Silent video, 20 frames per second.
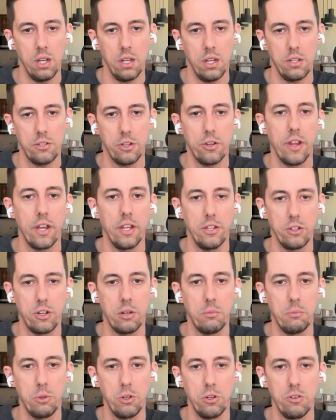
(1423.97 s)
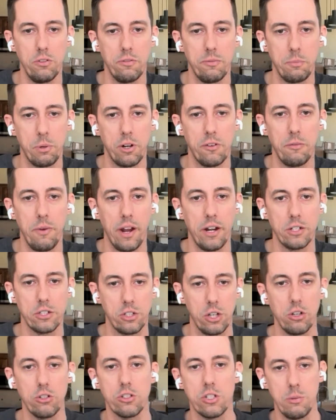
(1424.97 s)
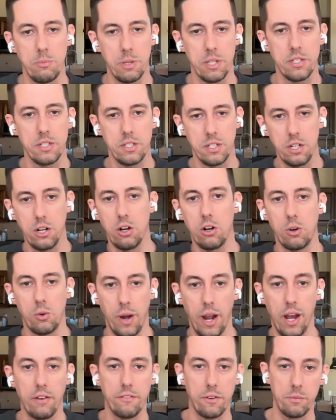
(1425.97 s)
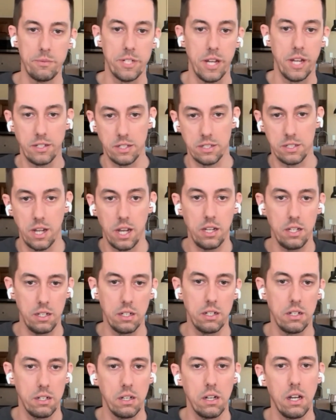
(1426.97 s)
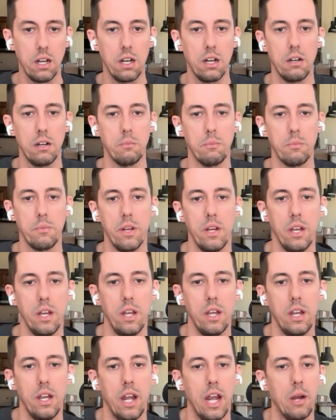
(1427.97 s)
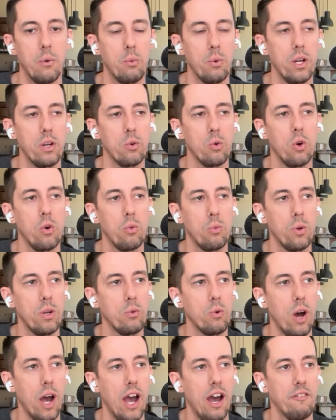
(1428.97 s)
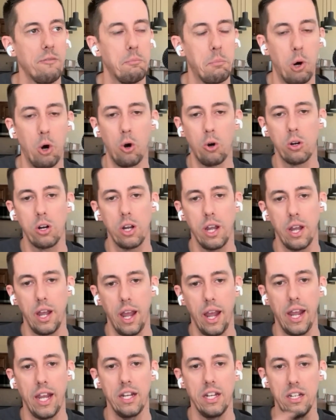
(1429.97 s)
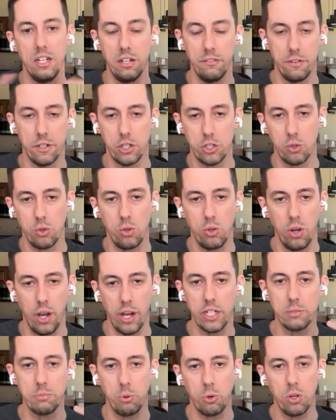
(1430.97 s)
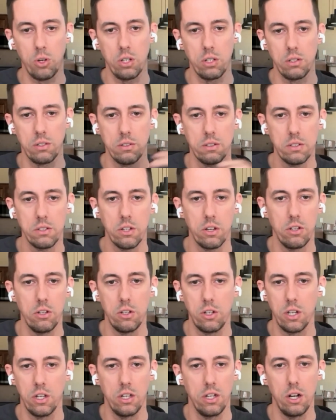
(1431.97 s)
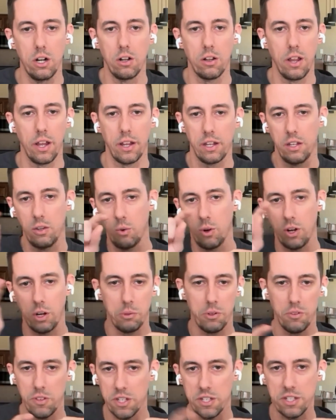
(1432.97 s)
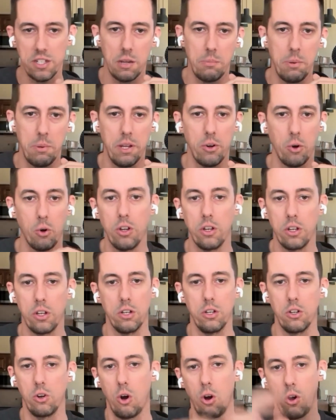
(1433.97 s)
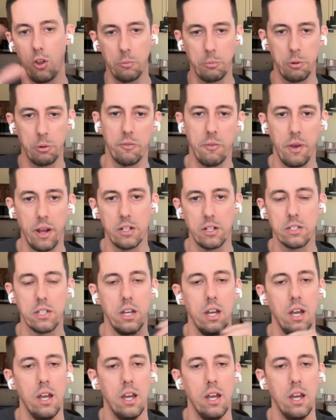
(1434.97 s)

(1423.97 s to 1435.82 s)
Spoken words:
so that you can move Perfmatters code snippets, around from site to site. And we will have bulk and individual export. So you can, like you want to move this snippet, or you can do all the Perfmatters.